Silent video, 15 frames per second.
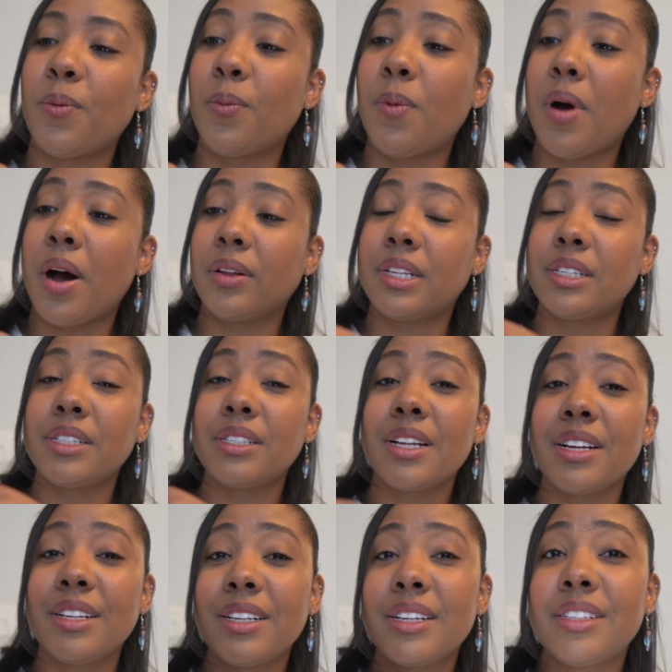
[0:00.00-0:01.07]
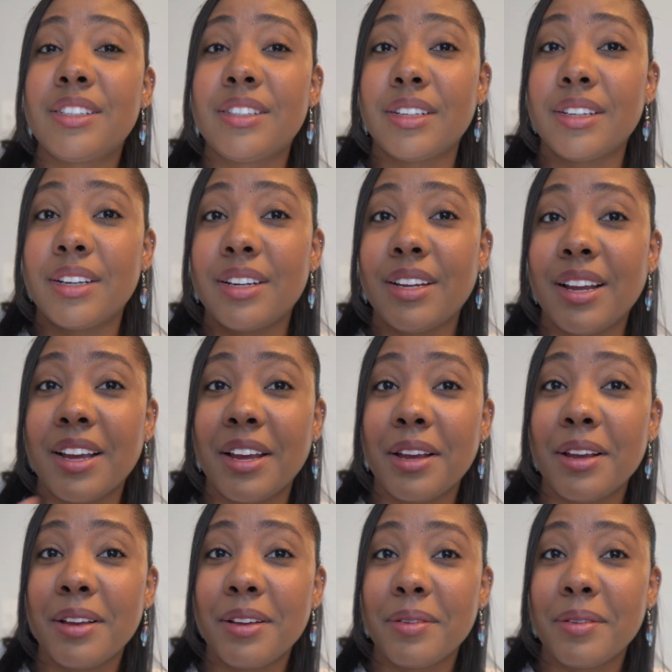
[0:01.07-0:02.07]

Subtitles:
Wow, this is like legit. Like,